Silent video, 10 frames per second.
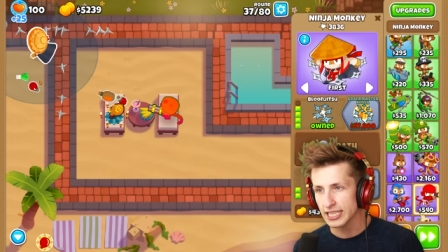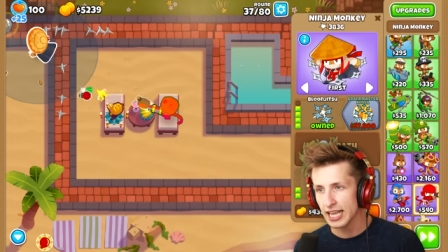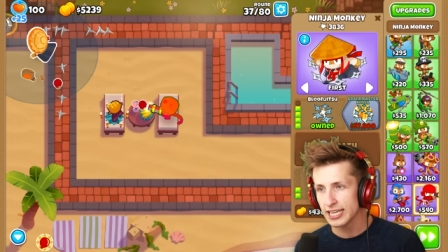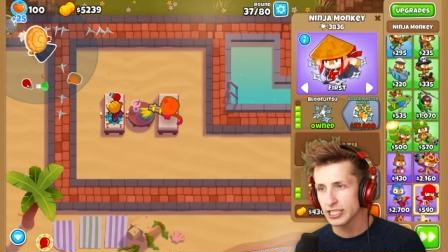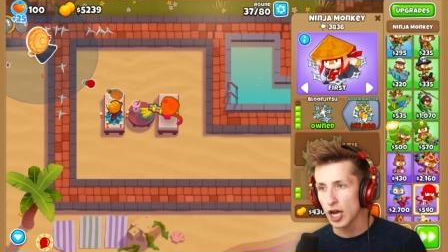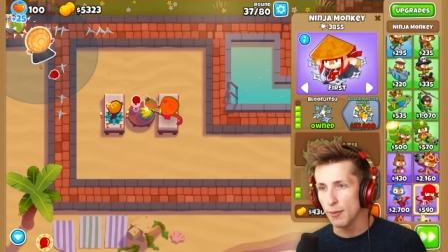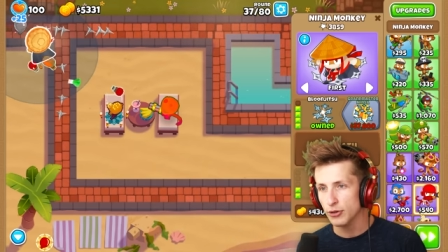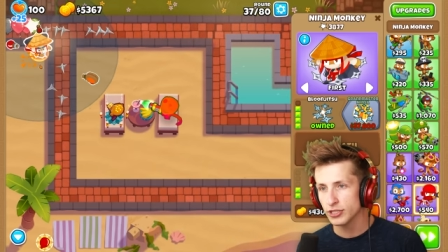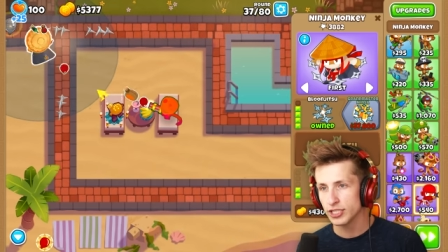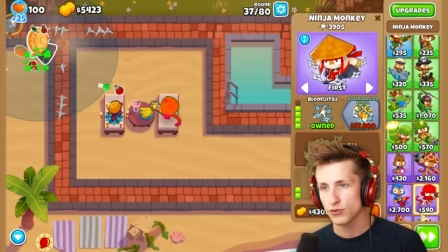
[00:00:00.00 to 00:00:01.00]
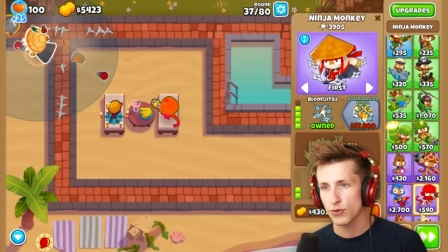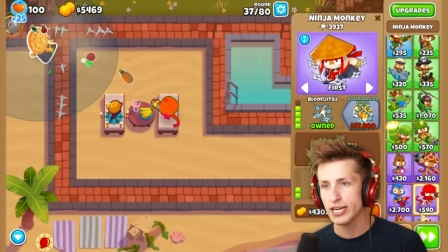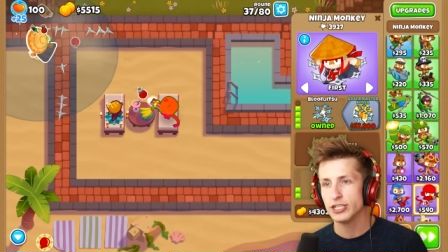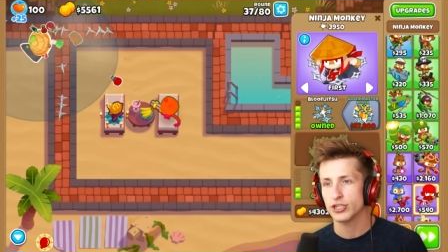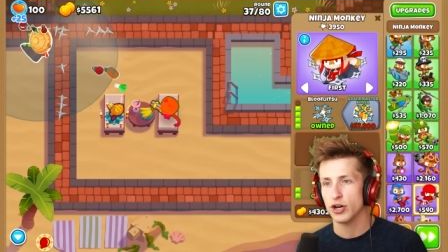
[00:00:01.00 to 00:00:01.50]
It like doubles his
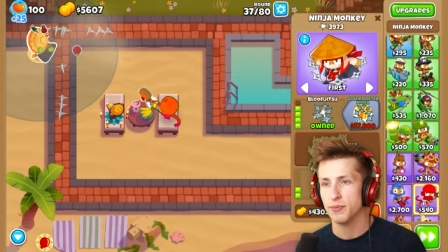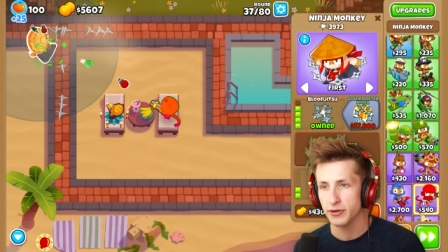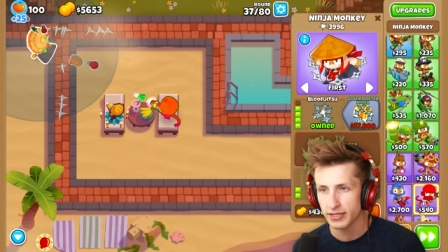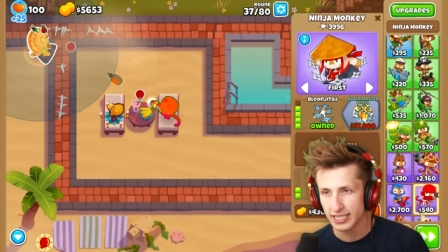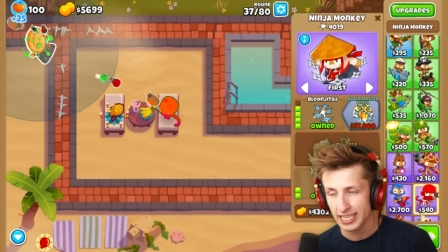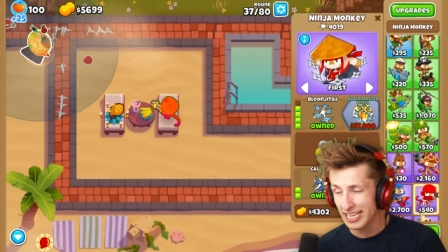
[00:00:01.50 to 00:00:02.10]
range almost.